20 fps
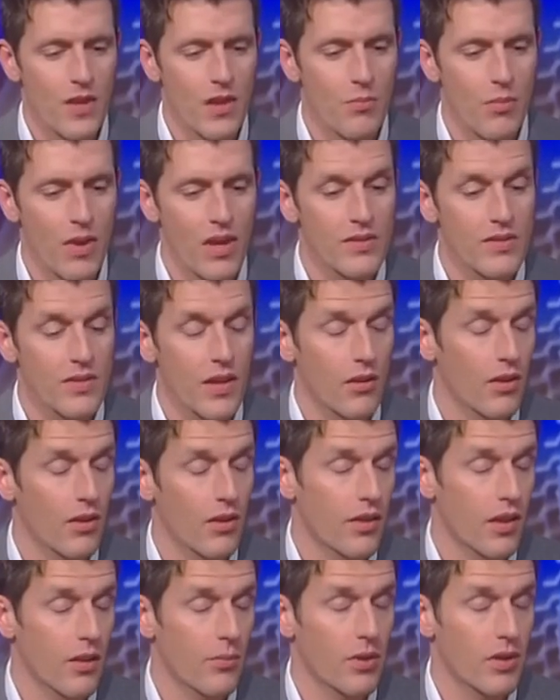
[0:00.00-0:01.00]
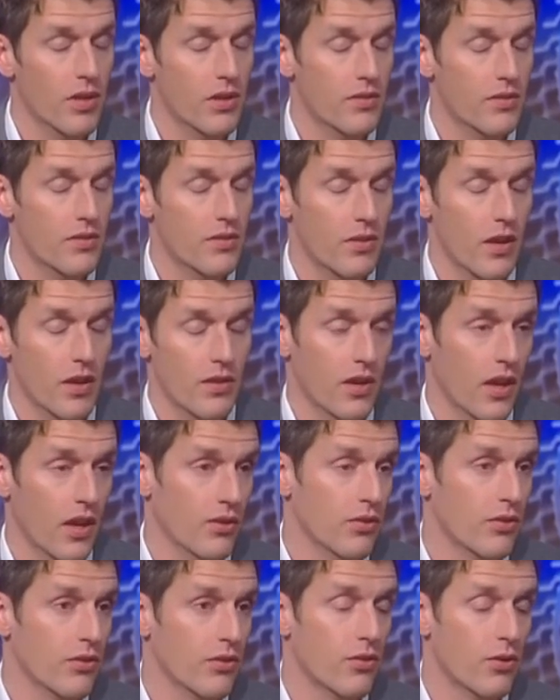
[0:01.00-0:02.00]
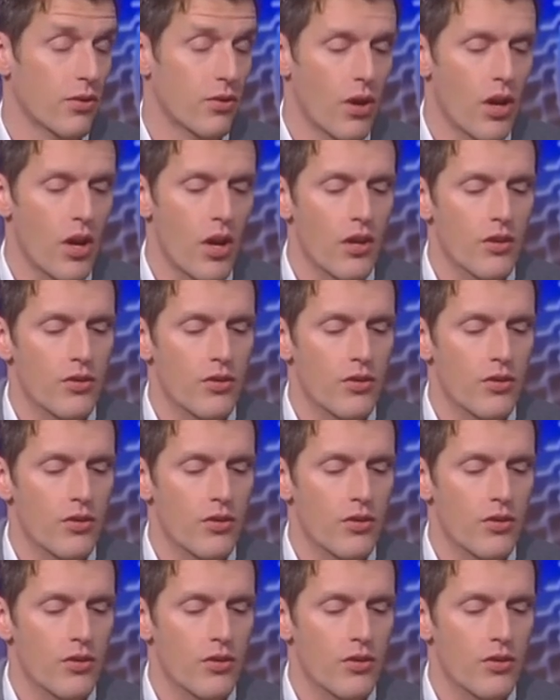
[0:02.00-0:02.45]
It may sound like that, but it's actually true.